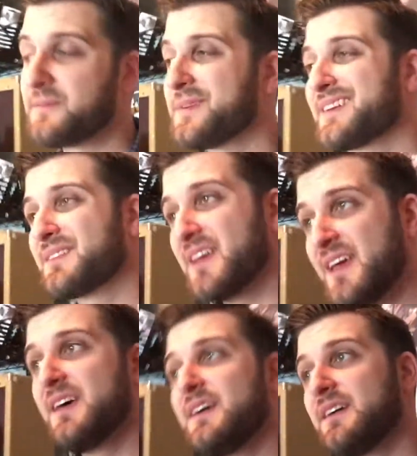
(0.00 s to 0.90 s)
I'm like,
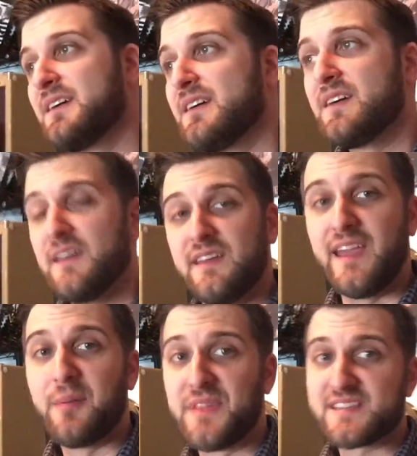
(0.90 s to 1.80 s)

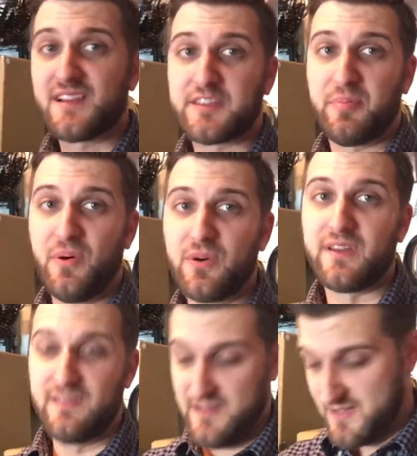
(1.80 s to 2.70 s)
yeah, but that's not the
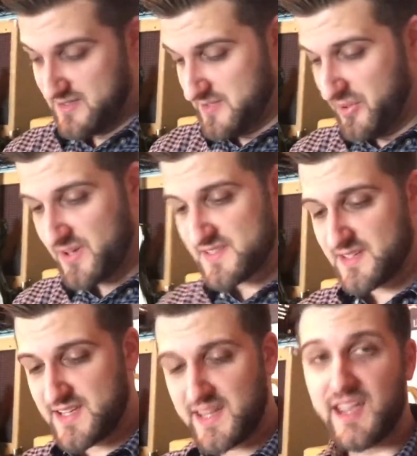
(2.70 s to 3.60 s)
point. The point is
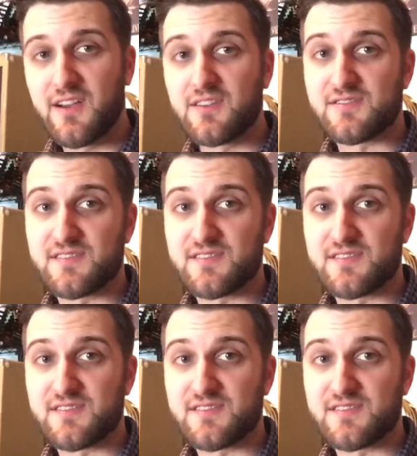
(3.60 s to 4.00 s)
to take care of your